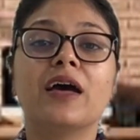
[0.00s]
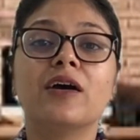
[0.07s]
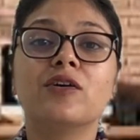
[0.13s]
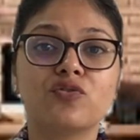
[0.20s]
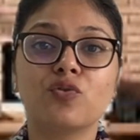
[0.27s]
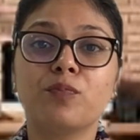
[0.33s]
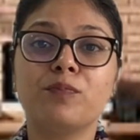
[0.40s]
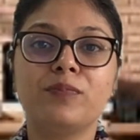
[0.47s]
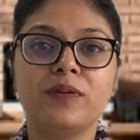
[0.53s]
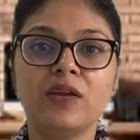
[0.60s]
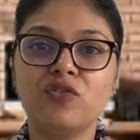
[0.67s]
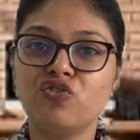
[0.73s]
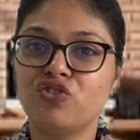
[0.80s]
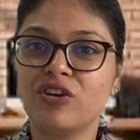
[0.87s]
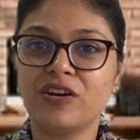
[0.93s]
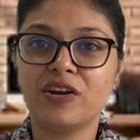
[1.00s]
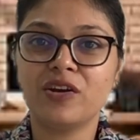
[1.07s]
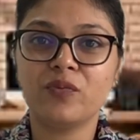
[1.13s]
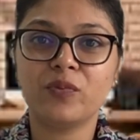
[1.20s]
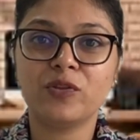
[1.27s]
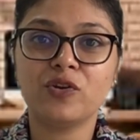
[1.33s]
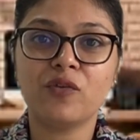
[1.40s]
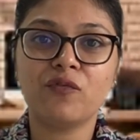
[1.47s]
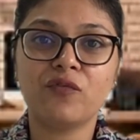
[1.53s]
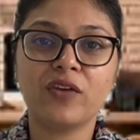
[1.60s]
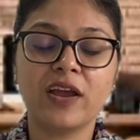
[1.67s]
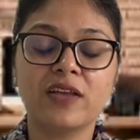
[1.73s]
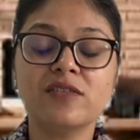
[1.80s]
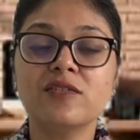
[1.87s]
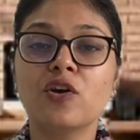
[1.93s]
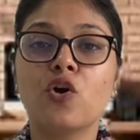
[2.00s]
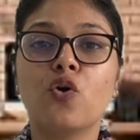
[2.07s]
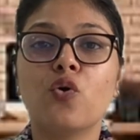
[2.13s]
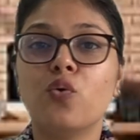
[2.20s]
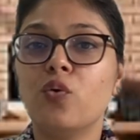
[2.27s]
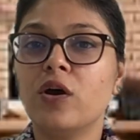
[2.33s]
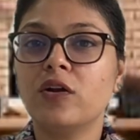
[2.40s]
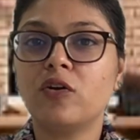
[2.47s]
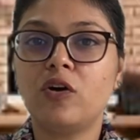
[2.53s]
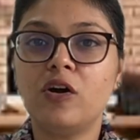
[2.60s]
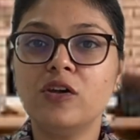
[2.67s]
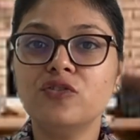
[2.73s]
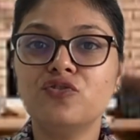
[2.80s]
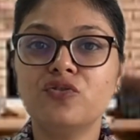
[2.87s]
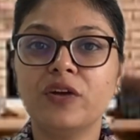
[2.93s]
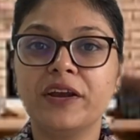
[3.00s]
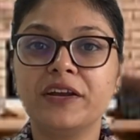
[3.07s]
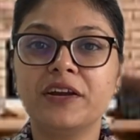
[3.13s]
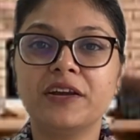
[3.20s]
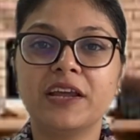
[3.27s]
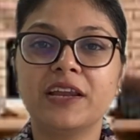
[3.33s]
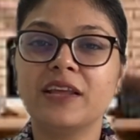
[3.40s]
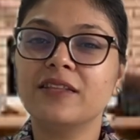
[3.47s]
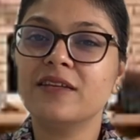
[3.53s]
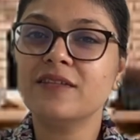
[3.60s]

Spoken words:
So please share it with your friends who are also entertaining the